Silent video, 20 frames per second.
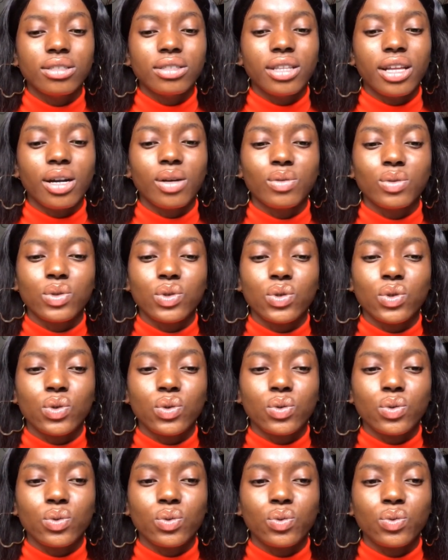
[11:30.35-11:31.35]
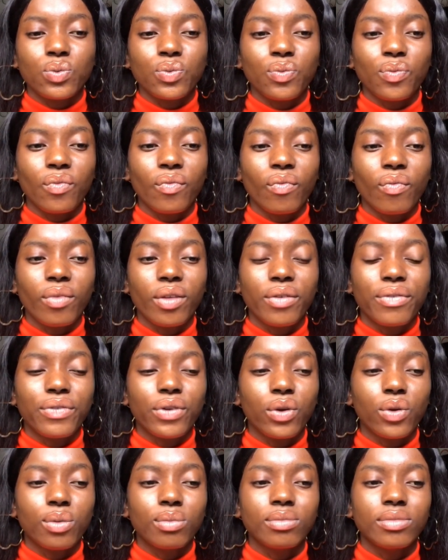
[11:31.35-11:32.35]
down to
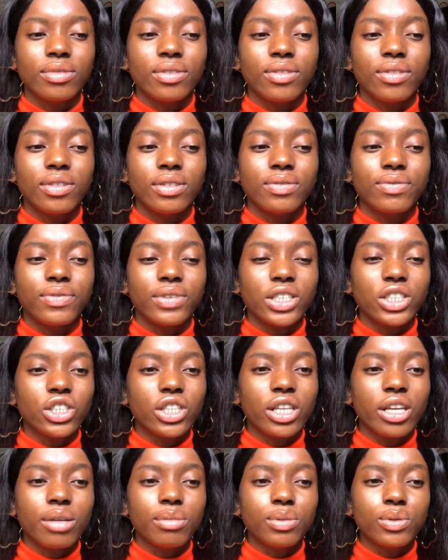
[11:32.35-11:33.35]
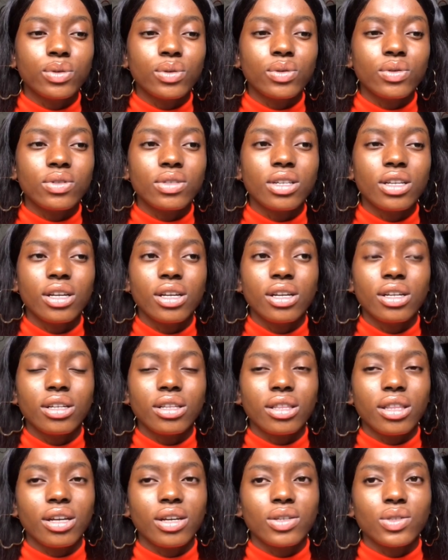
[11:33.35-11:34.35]
from vegetables
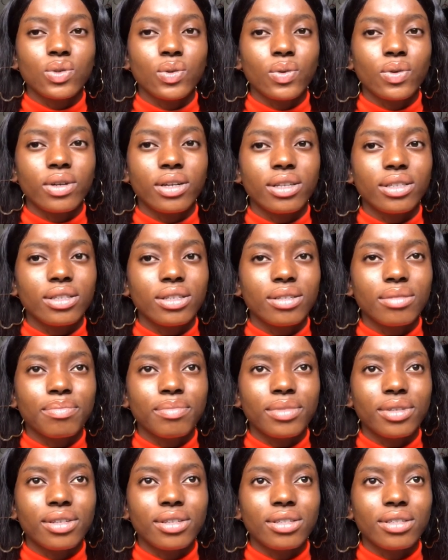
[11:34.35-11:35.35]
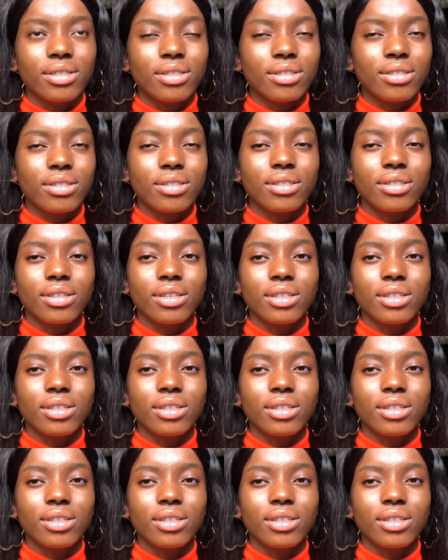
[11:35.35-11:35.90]
down to organic meats.